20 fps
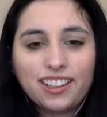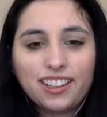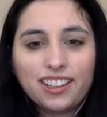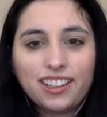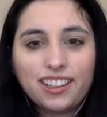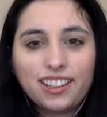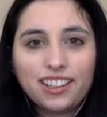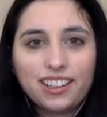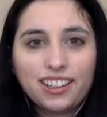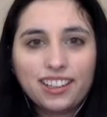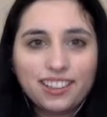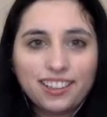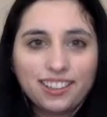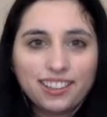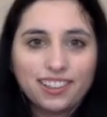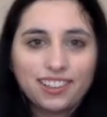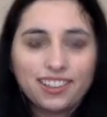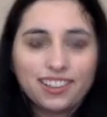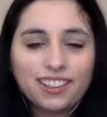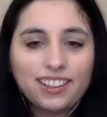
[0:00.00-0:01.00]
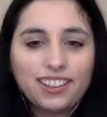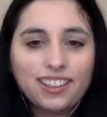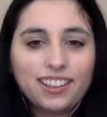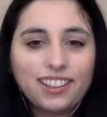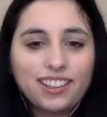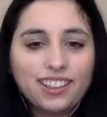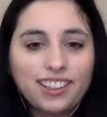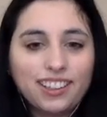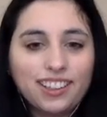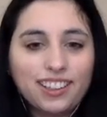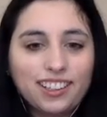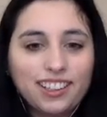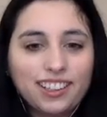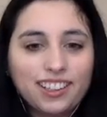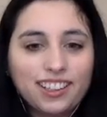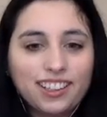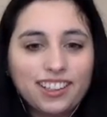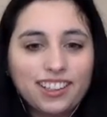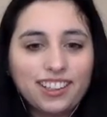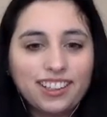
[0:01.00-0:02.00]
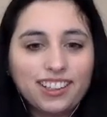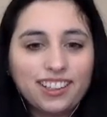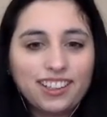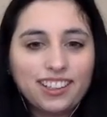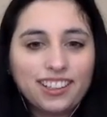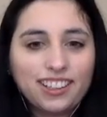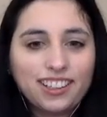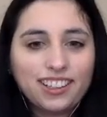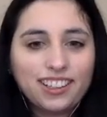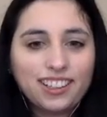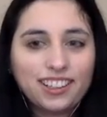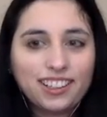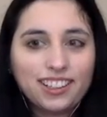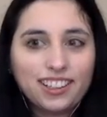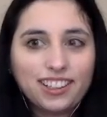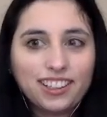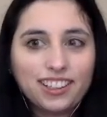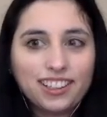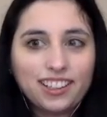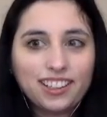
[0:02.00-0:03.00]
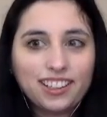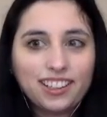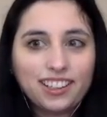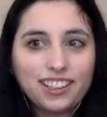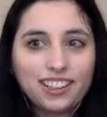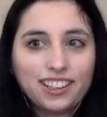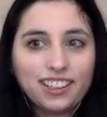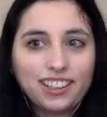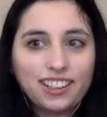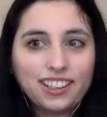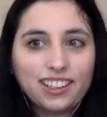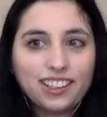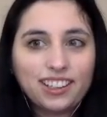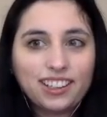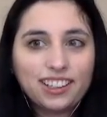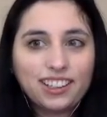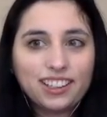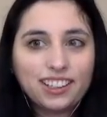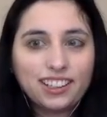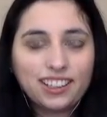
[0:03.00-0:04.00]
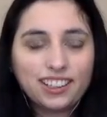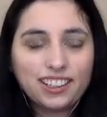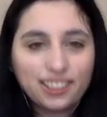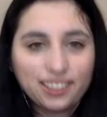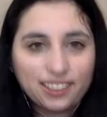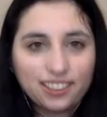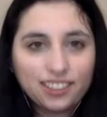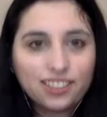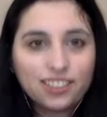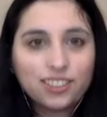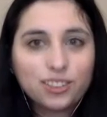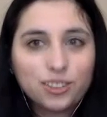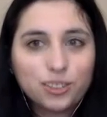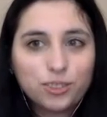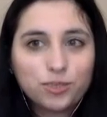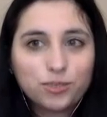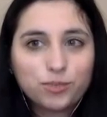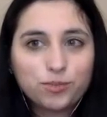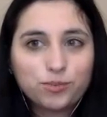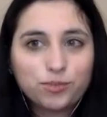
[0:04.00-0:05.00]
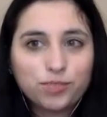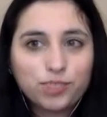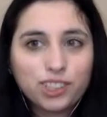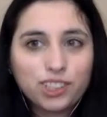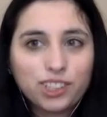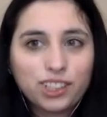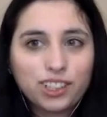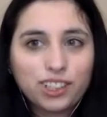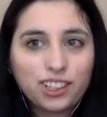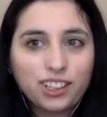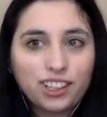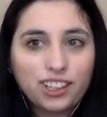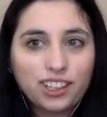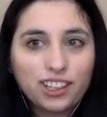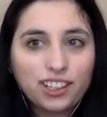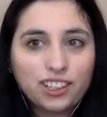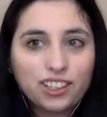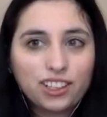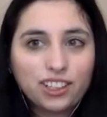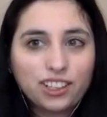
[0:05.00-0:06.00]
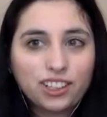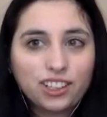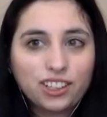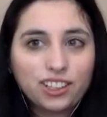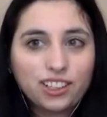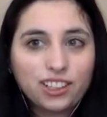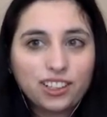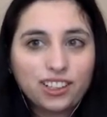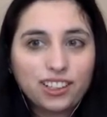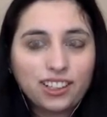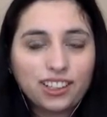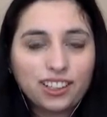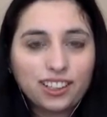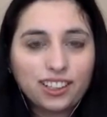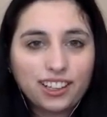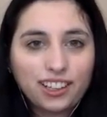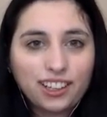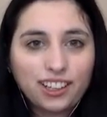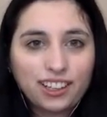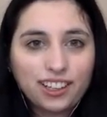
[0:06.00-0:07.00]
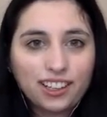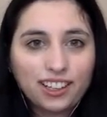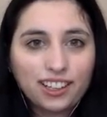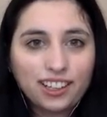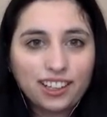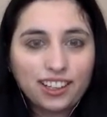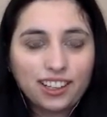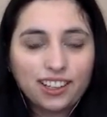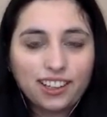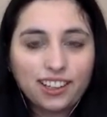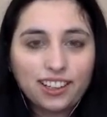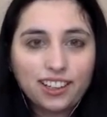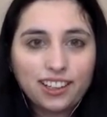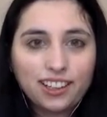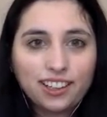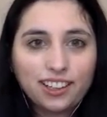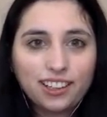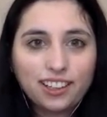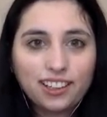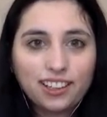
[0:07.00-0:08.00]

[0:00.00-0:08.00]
This person isn't speaking.